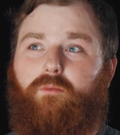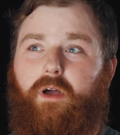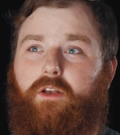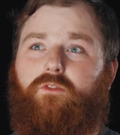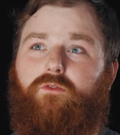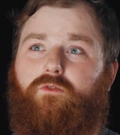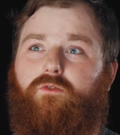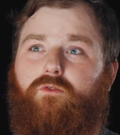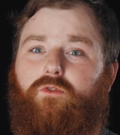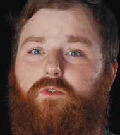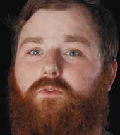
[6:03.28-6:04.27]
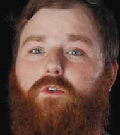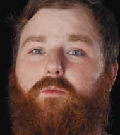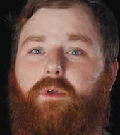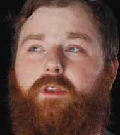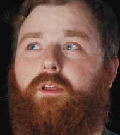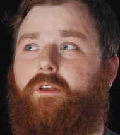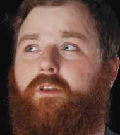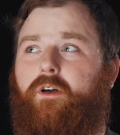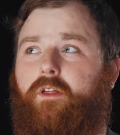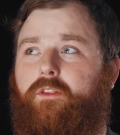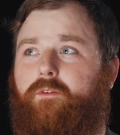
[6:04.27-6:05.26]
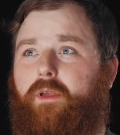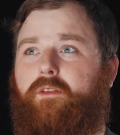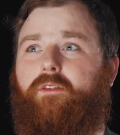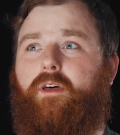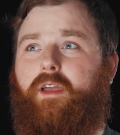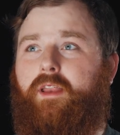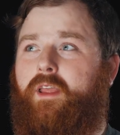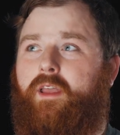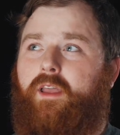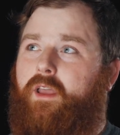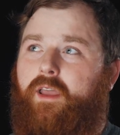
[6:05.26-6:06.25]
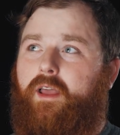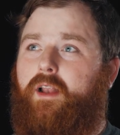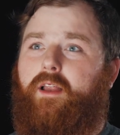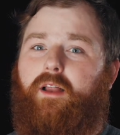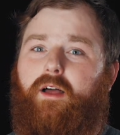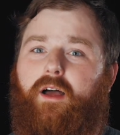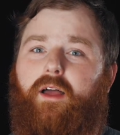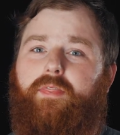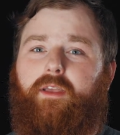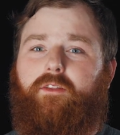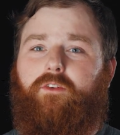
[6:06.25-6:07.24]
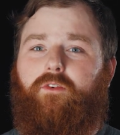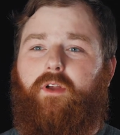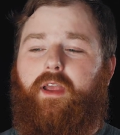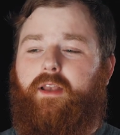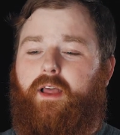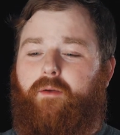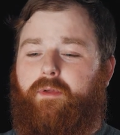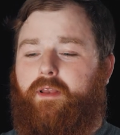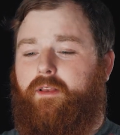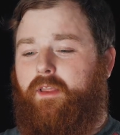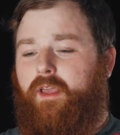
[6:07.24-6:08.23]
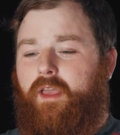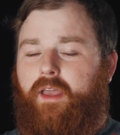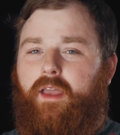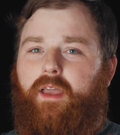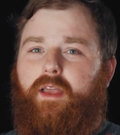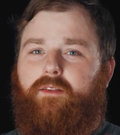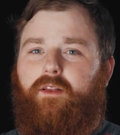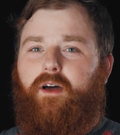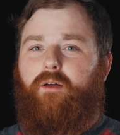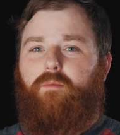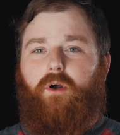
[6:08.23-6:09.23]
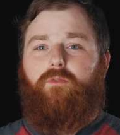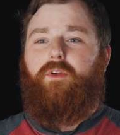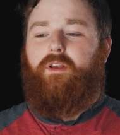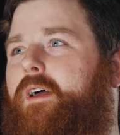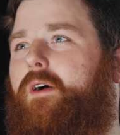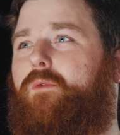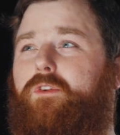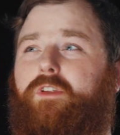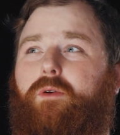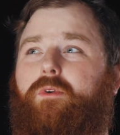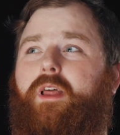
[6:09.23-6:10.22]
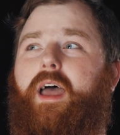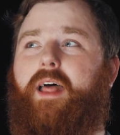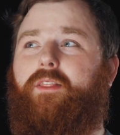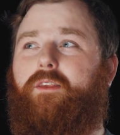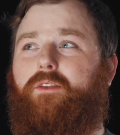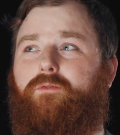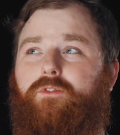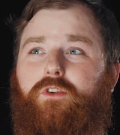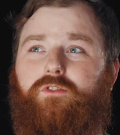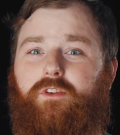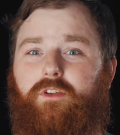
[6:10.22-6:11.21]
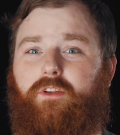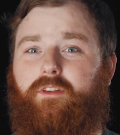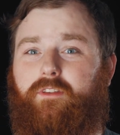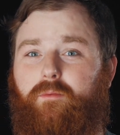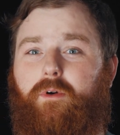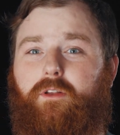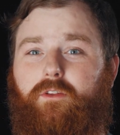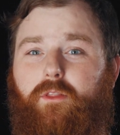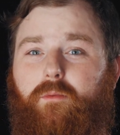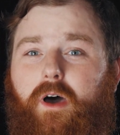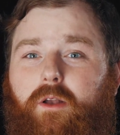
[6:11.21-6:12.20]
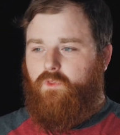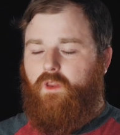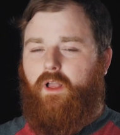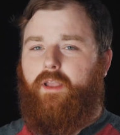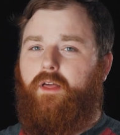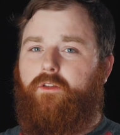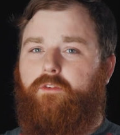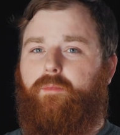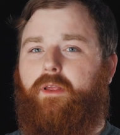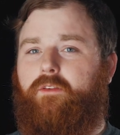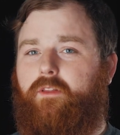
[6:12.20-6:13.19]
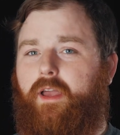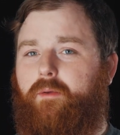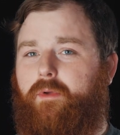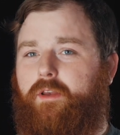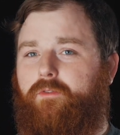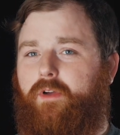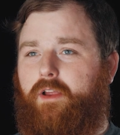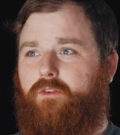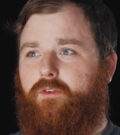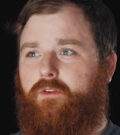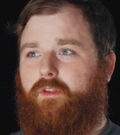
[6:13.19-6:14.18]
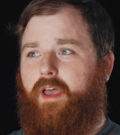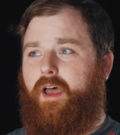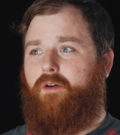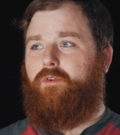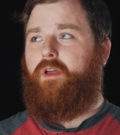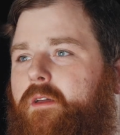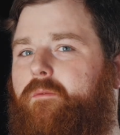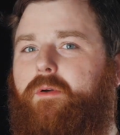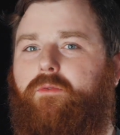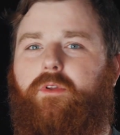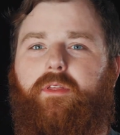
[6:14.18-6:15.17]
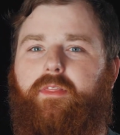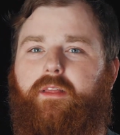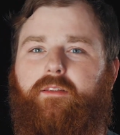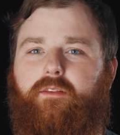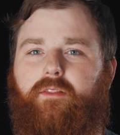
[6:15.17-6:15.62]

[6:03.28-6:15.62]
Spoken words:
my truthful opinion on the Space Light, and I think it's great. I mean, it's not perfect. I wish they would have had the diffusion you can zip onto the bottom like other Space Light manufacturers have, but really that's